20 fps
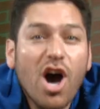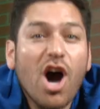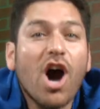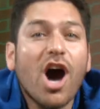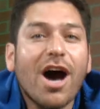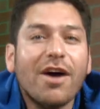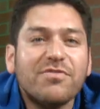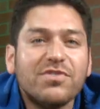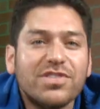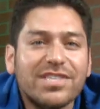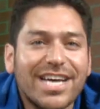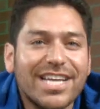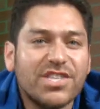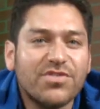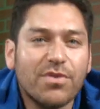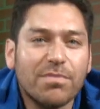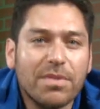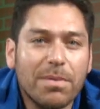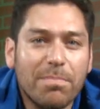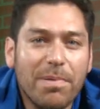offsets
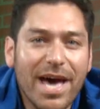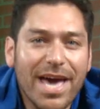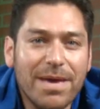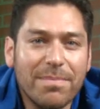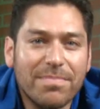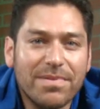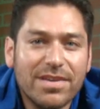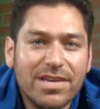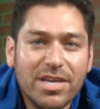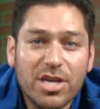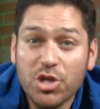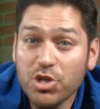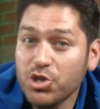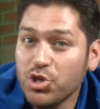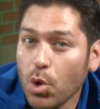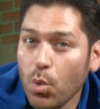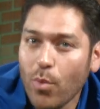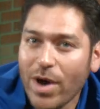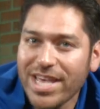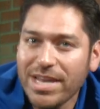from the pipe.
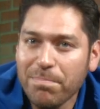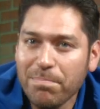So weight